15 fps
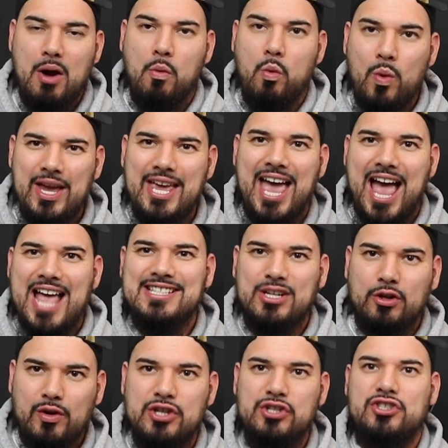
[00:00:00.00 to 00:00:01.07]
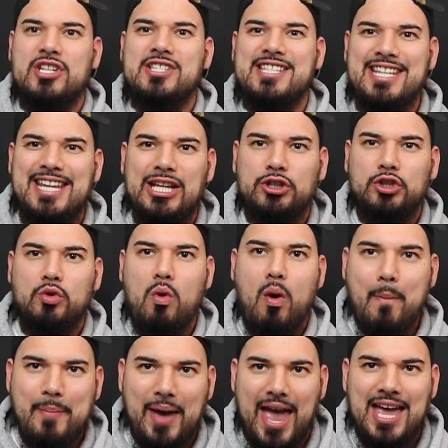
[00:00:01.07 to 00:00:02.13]
we as Christians need to
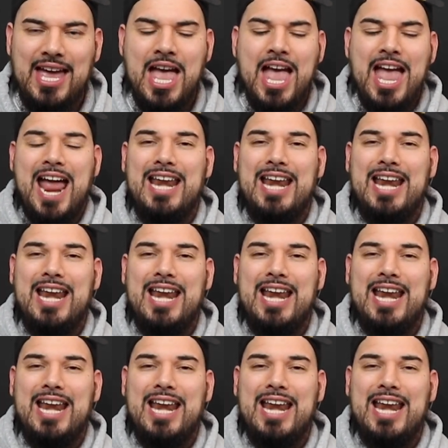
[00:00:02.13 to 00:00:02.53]
obey,